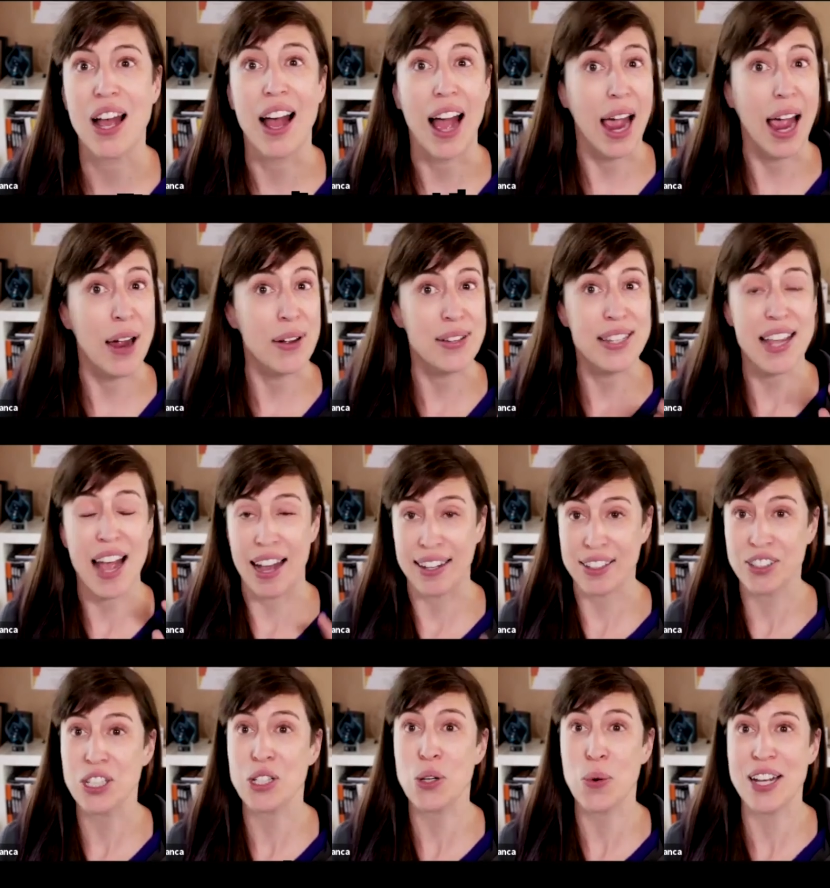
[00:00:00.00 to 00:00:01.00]
I was
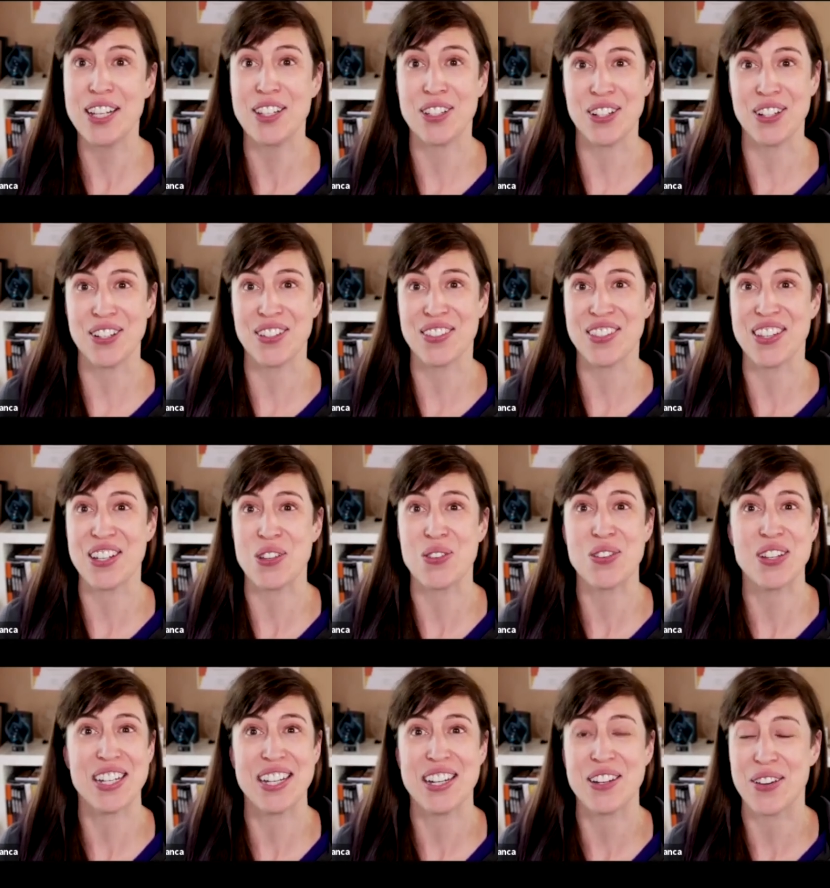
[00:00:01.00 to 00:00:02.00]
actually quite certain that you
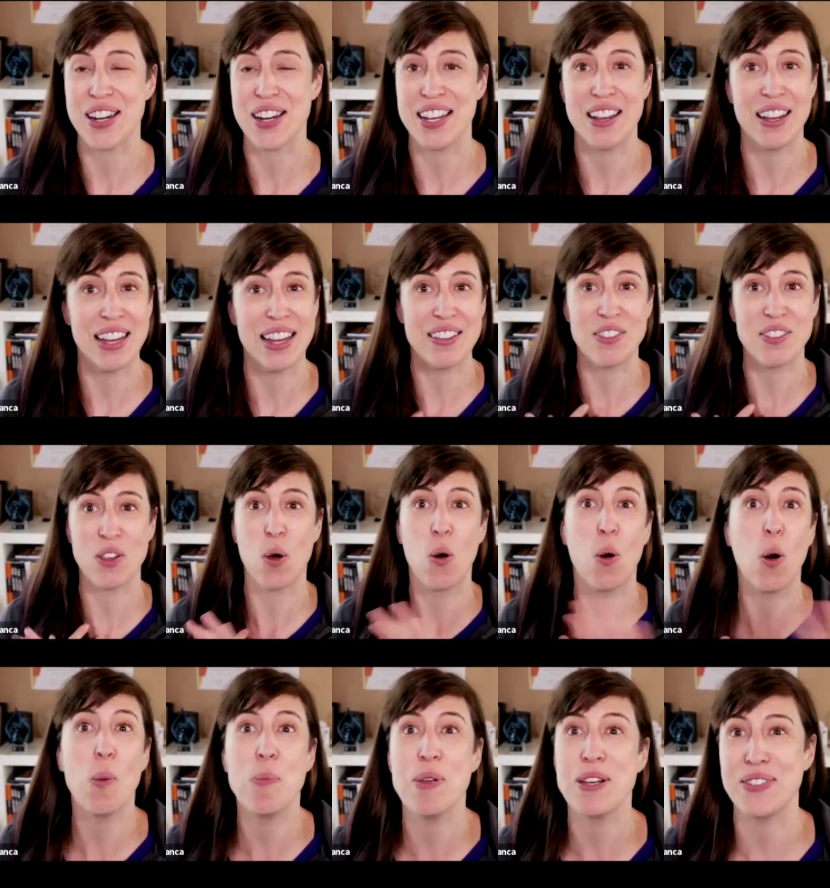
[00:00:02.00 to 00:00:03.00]
could hear it in the
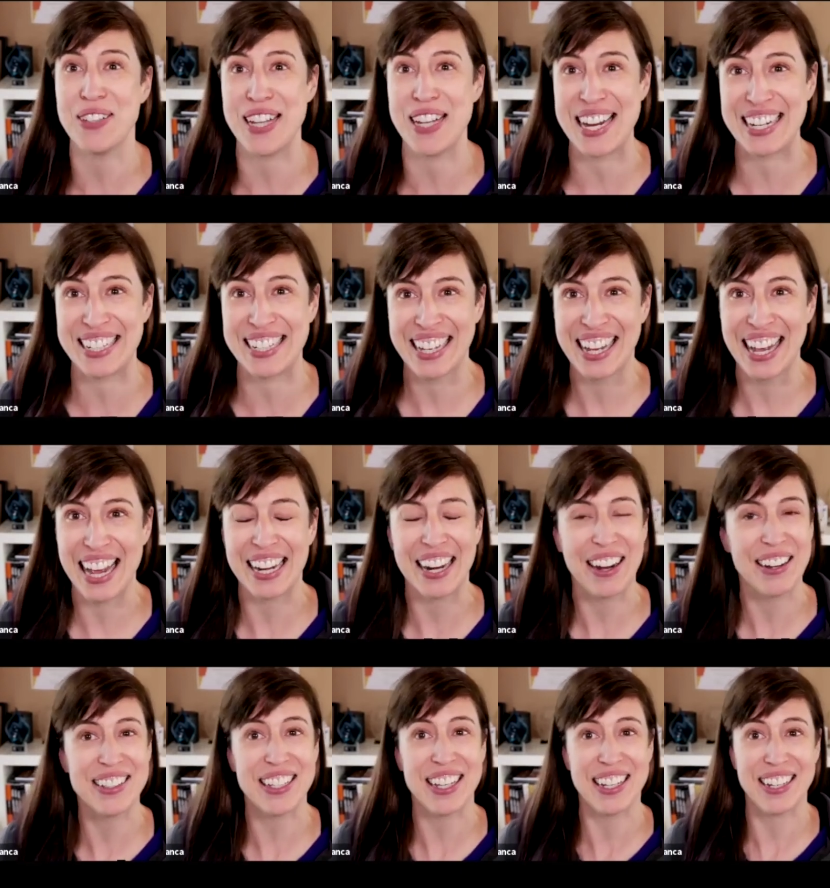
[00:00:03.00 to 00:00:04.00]
whole building. And I
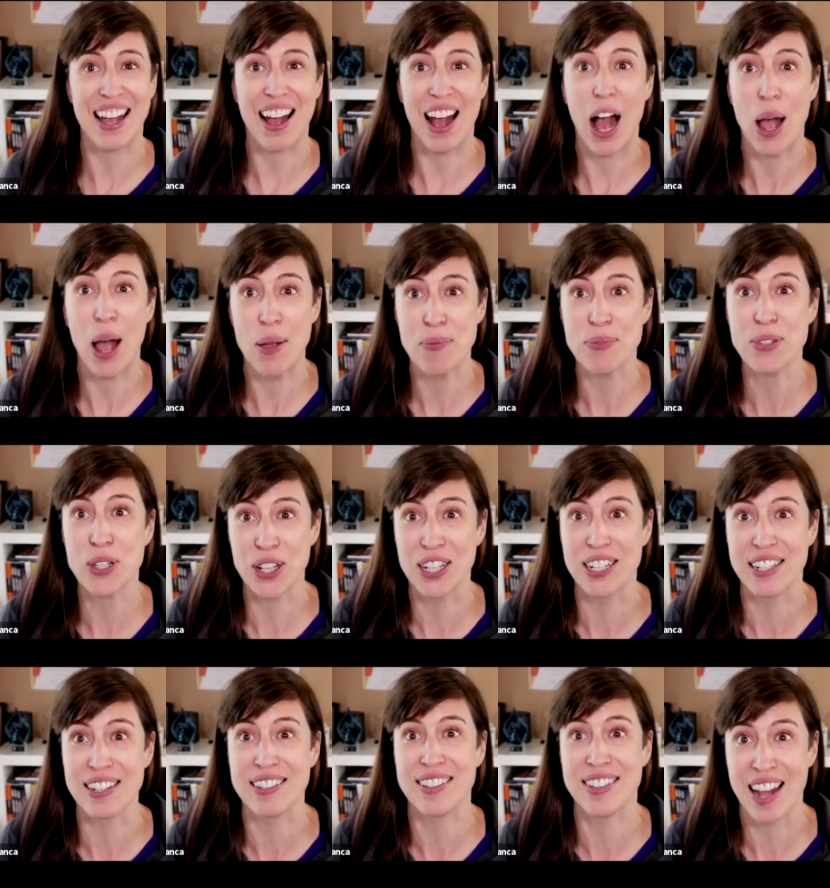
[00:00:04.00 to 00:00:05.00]
was like, I'm
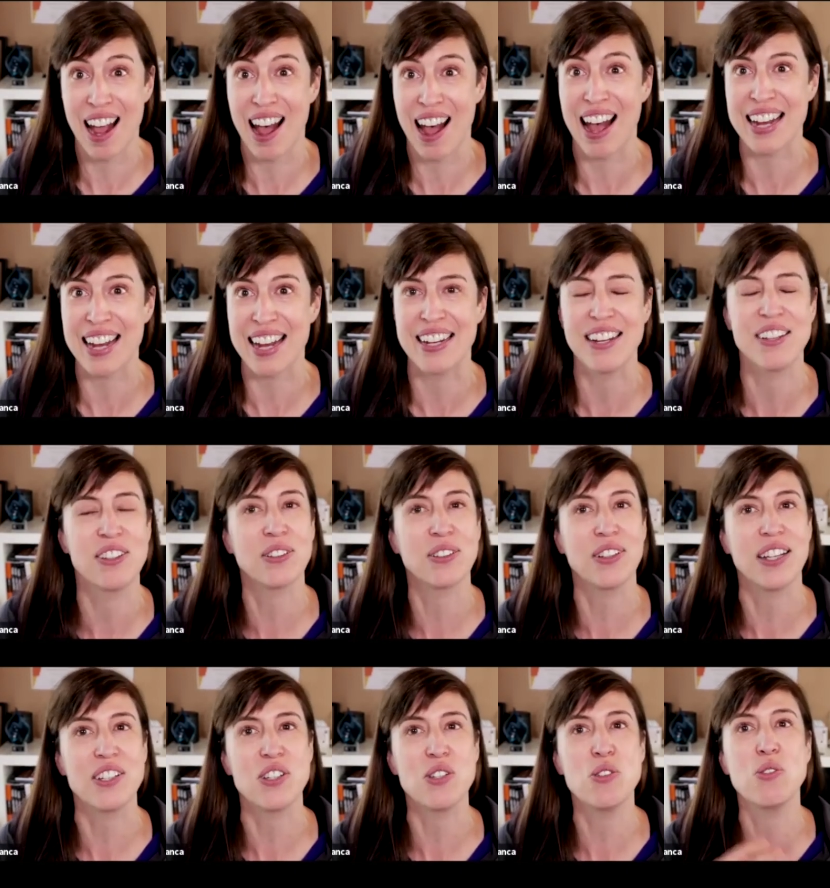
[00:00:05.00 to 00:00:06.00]
gonna die. And they're
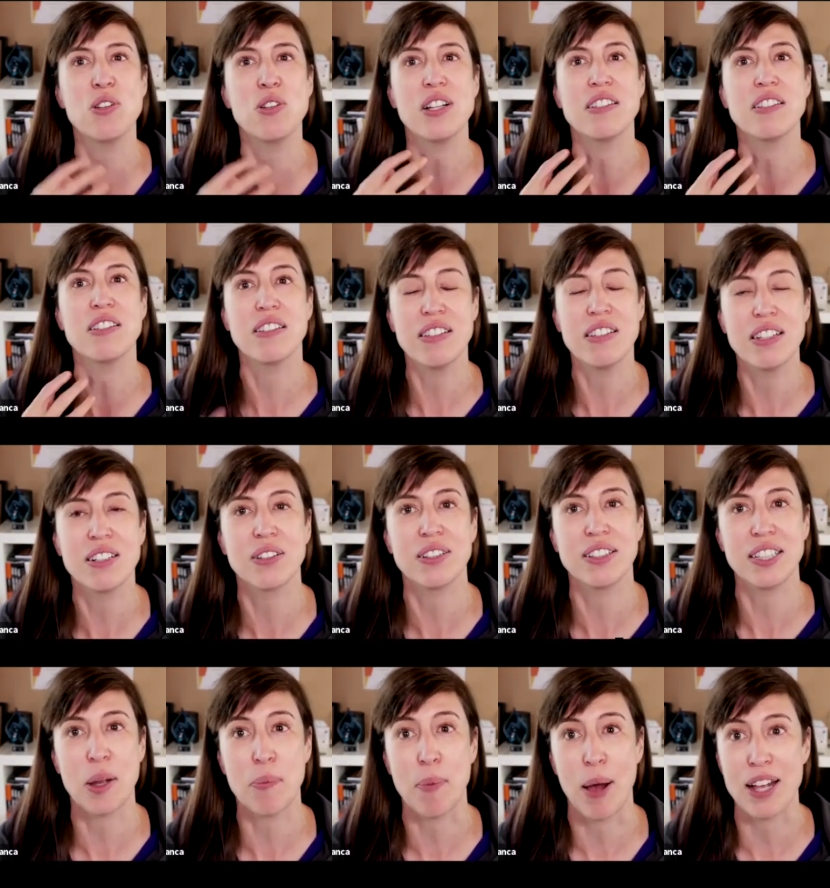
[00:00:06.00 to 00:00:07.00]
like, you, it's
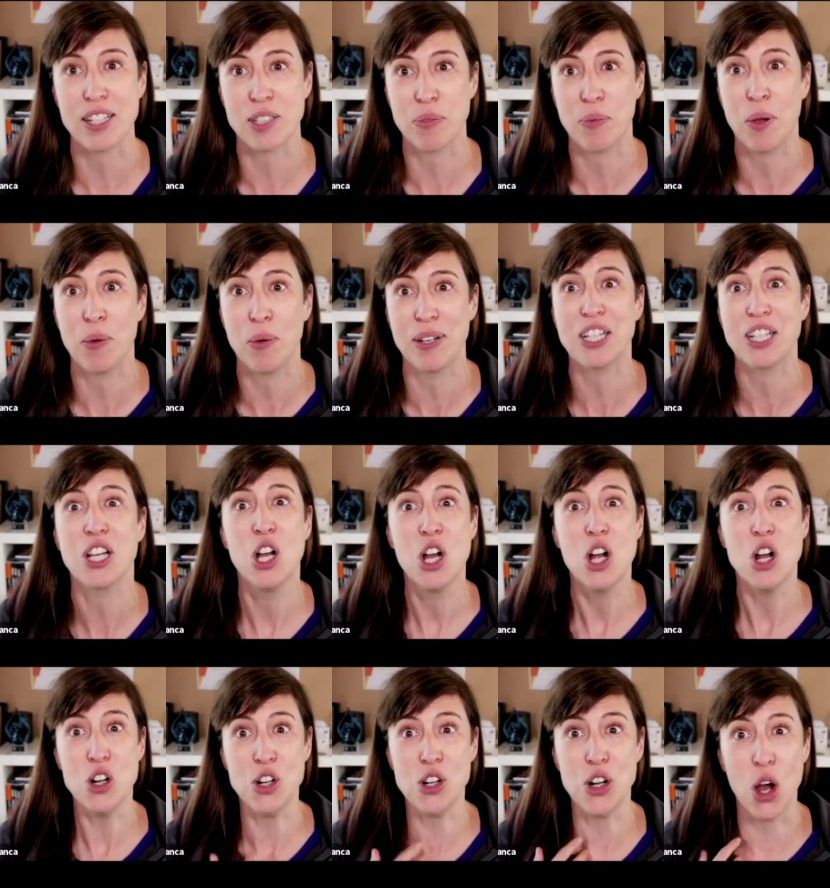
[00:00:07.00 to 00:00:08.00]
literally impossible. I'm like,
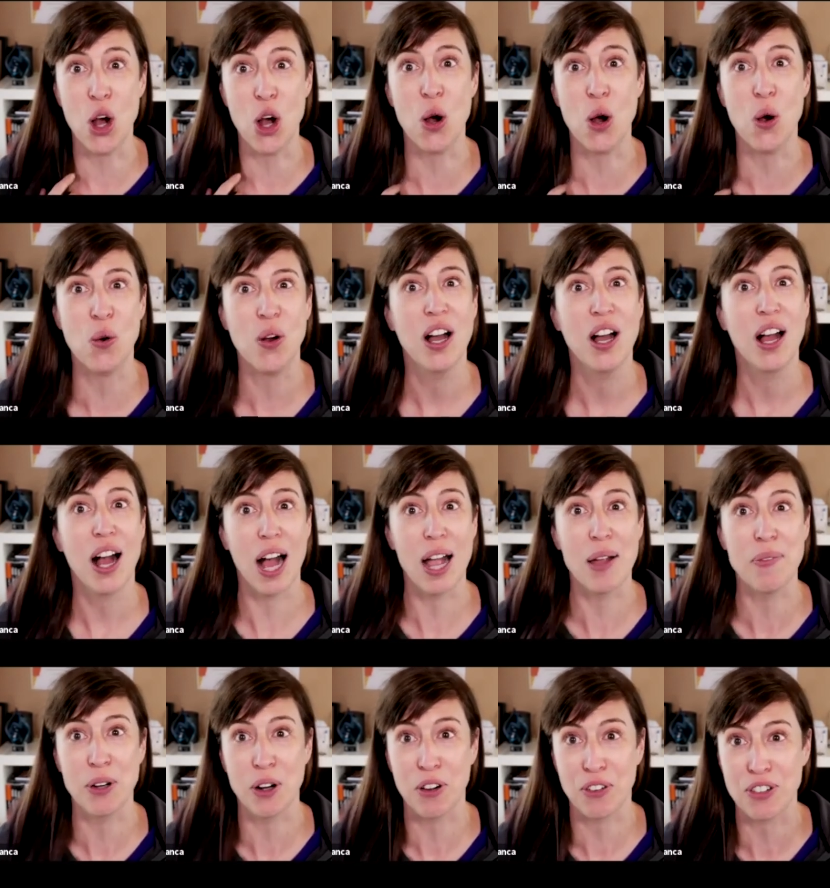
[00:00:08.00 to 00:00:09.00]
no, I'm
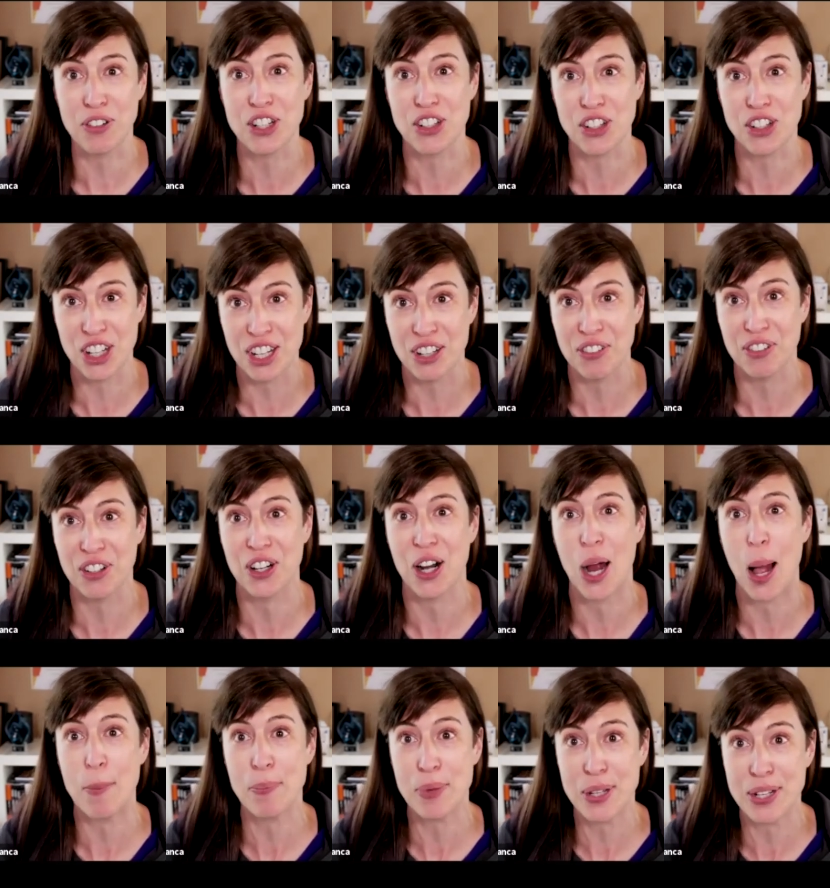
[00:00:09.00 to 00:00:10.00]
an overachiever.
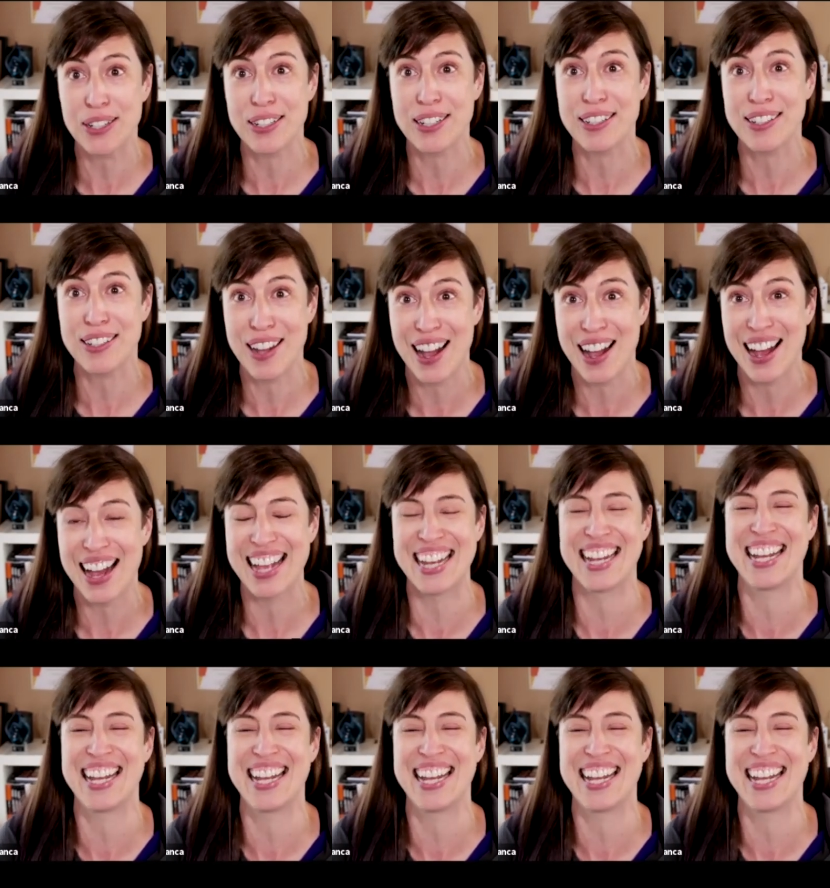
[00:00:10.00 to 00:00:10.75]
I'm gonna die.